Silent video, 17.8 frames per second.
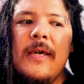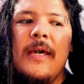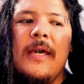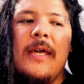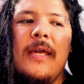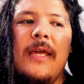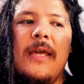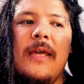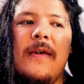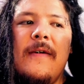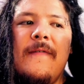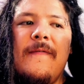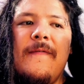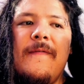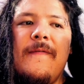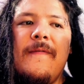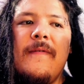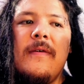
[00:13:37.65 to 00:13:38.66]

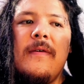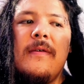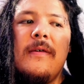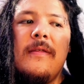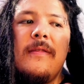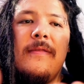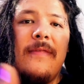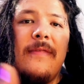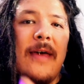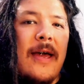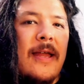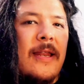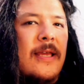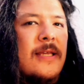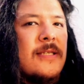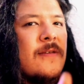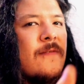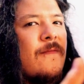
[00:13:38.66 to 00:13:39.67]
If that
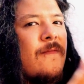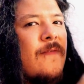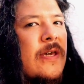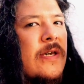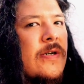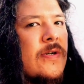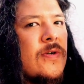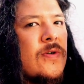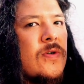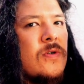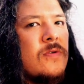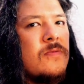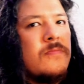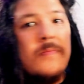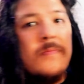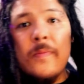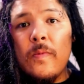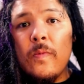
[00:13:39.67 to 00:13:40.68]
is a vehicle,
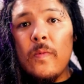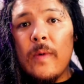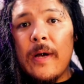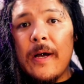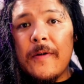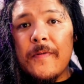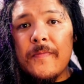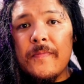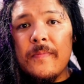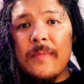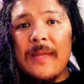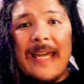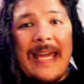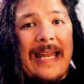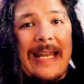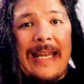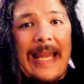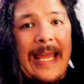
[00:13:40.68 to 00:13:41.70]
well,
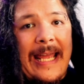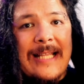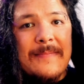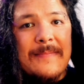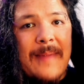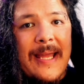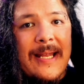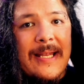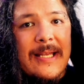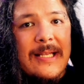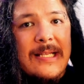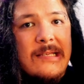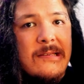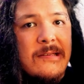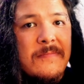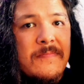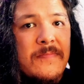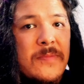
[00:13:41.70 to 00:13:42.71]
it needs
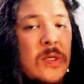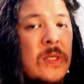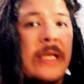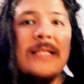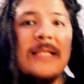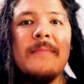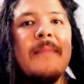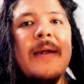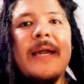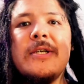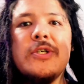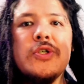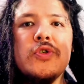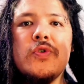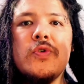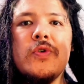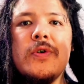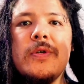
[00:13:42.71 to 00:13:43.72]
maintenance. You need to make
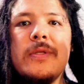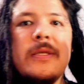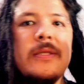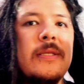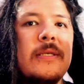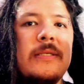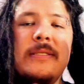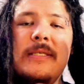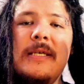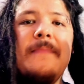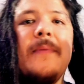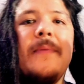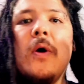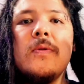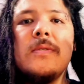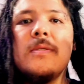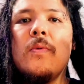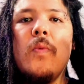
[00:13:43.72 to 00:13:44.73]
sure that the
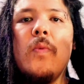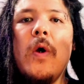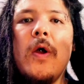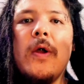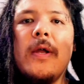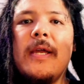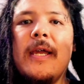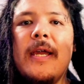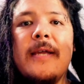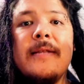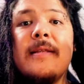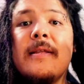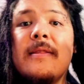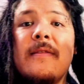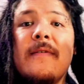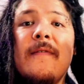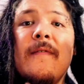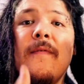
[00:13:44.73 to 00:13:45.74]
seatbelts are working, that
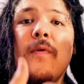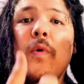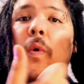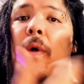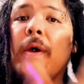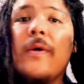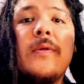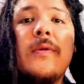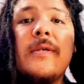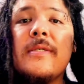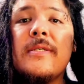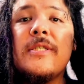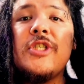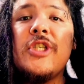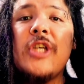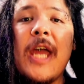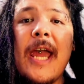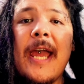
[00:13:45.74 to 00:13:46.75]
the oil is
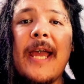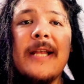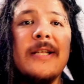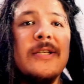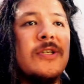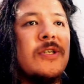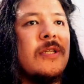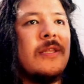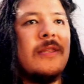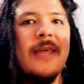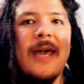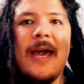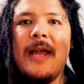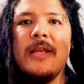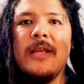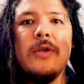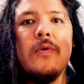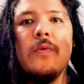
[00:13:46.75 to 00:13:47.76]
changed, that
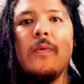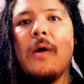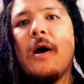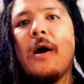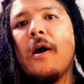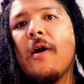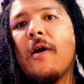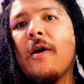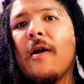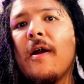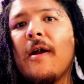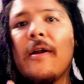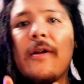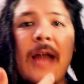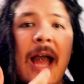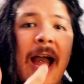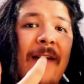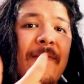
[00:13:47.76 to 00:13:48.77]
you are
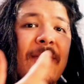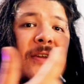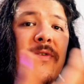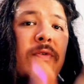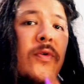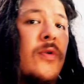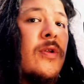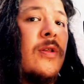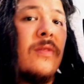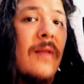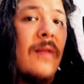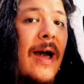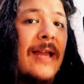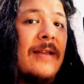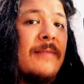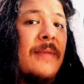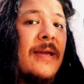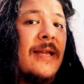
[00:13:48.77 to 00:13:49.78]
having good
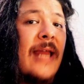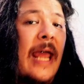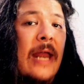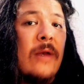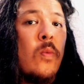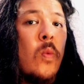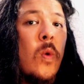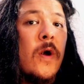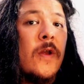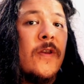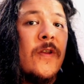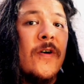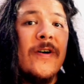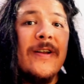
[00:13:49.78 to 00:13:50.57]
alignment and whatnot.